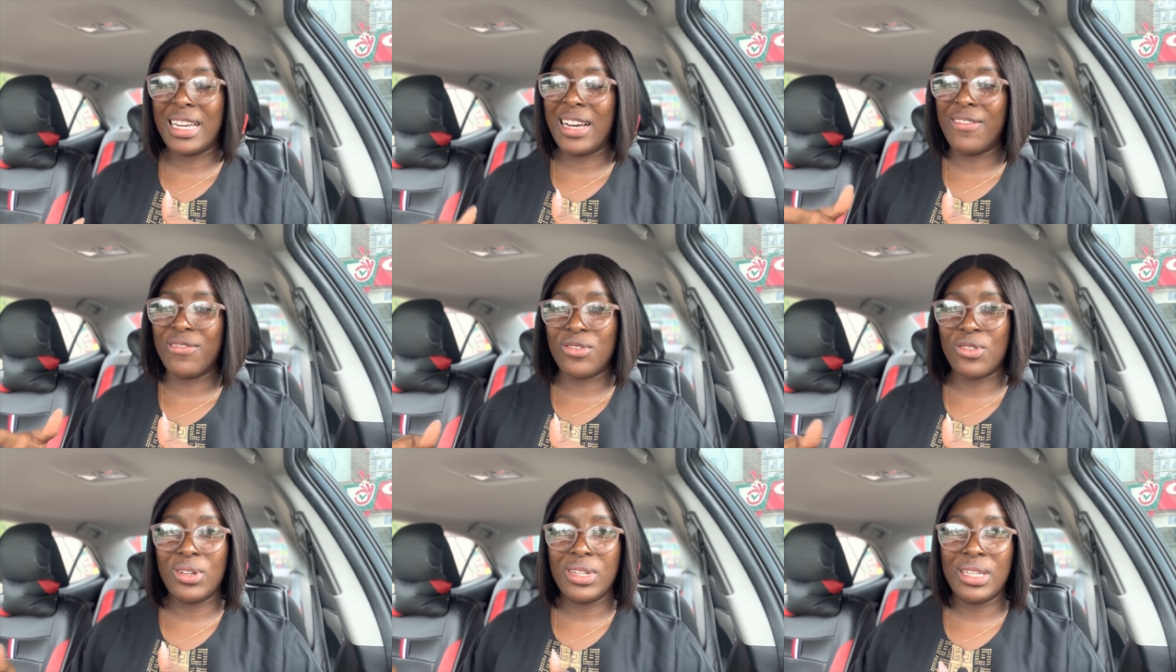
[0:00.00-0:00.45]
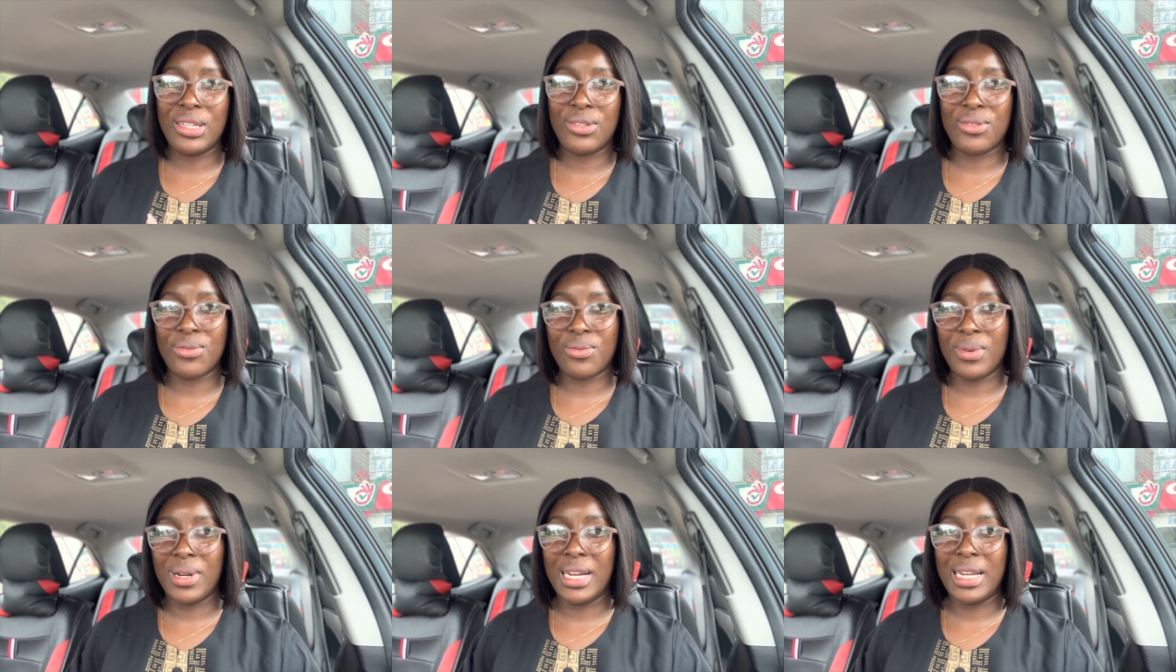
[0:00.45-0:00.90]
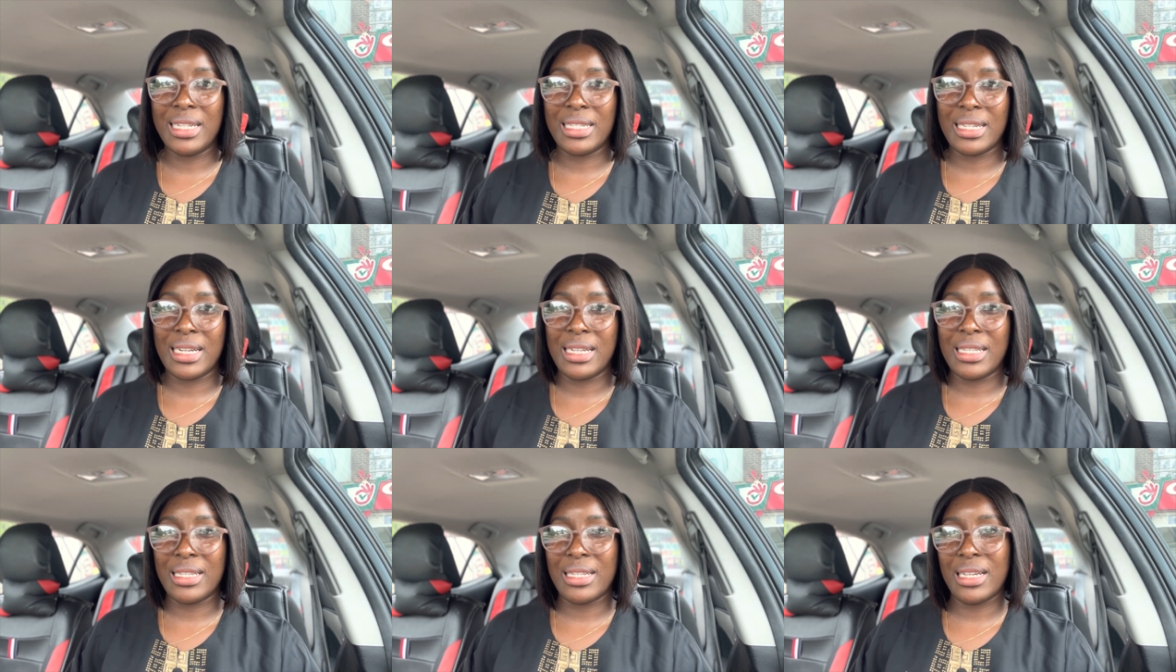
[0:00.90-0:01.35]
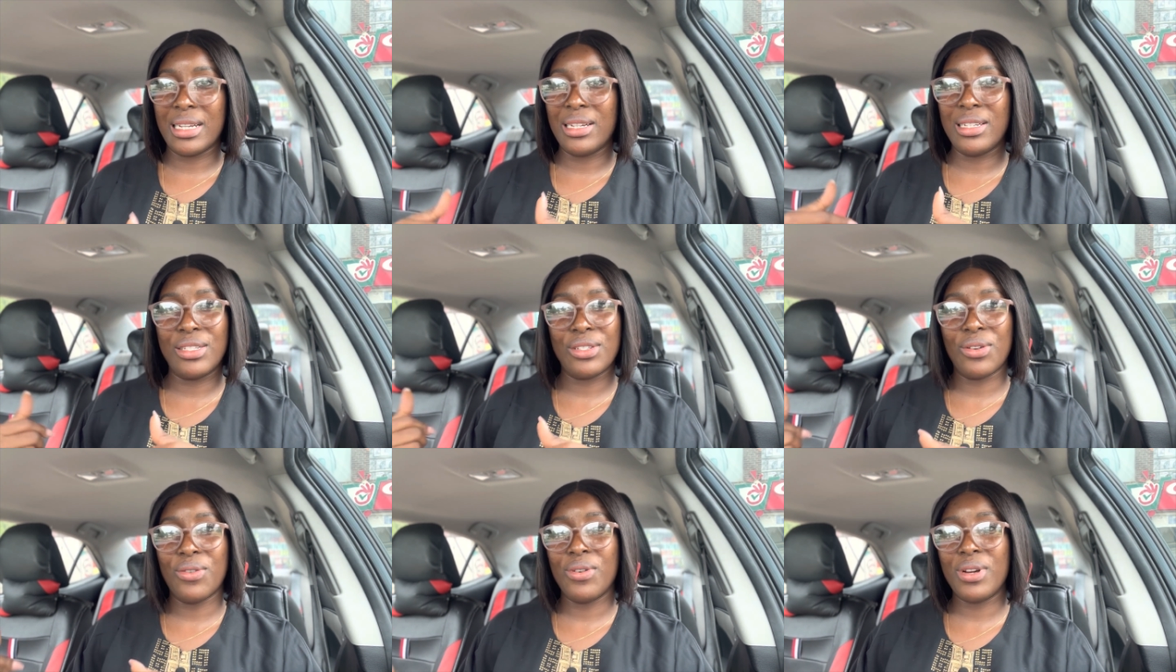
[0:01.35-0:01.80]
i have done it twice, and
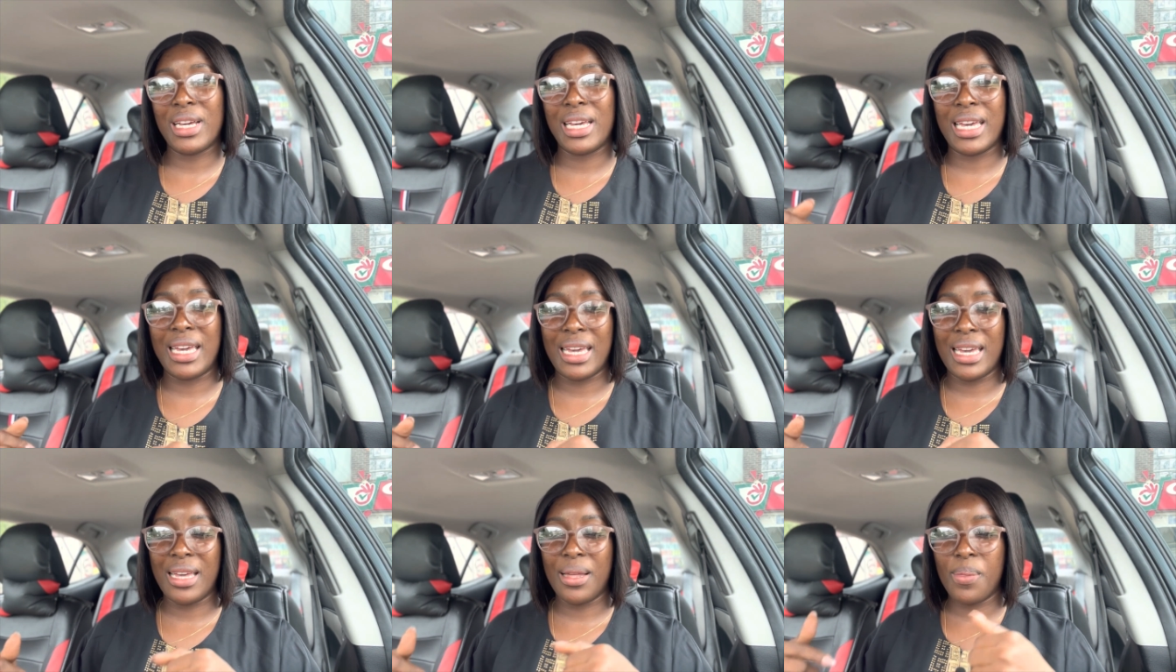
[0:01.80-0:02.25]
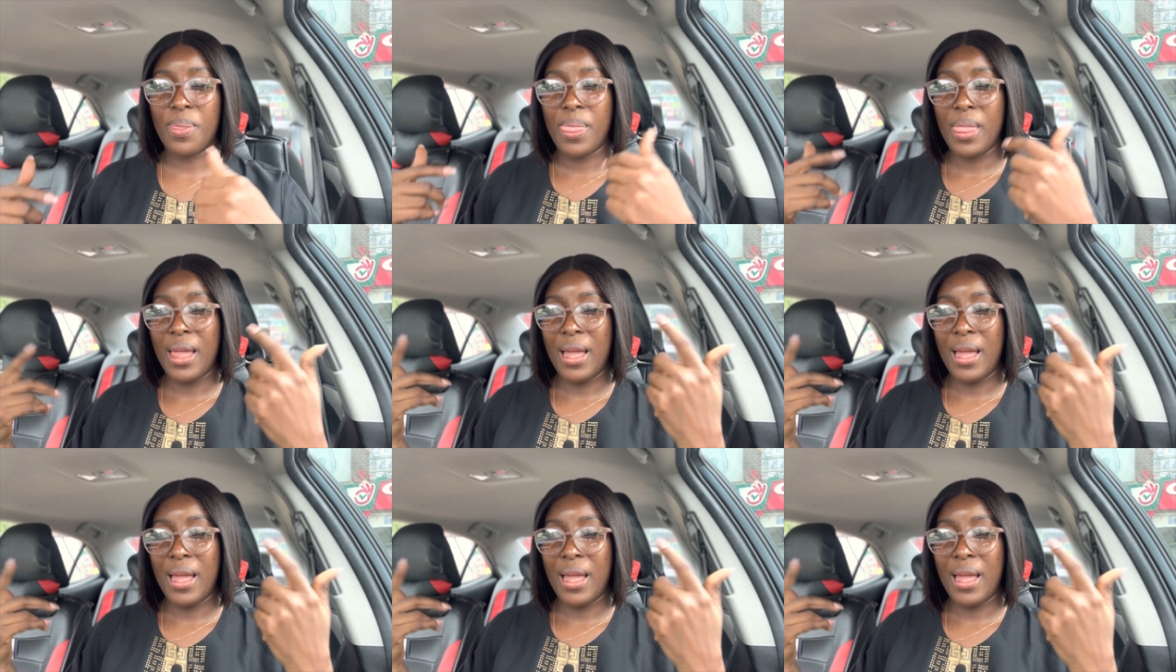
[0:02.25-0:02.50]
it's okay.